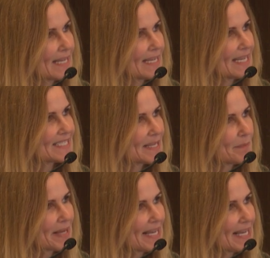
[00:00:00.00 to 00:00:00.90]

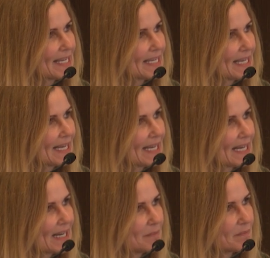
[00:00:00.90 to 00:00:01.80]
ECP
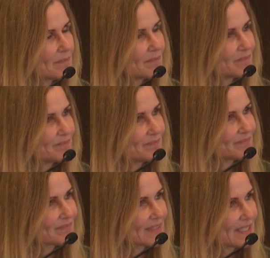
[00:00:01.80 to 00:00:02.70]

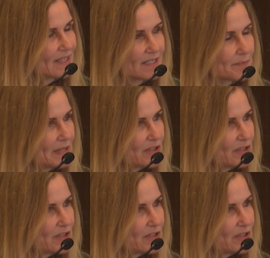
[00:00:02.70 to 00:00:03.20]
has been a